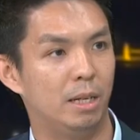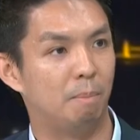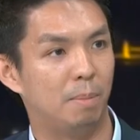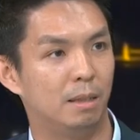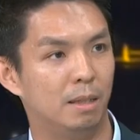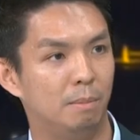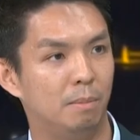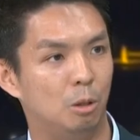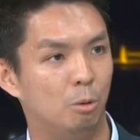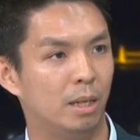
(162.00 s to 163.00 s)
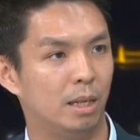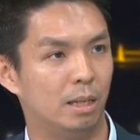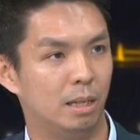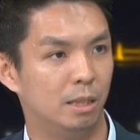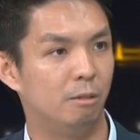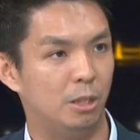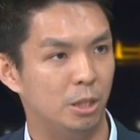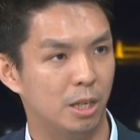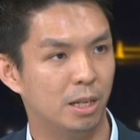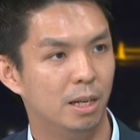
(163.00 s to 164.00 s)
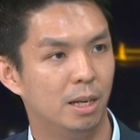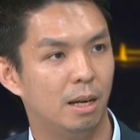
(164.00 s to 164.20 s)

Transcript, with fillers: only implant team doing it in this region.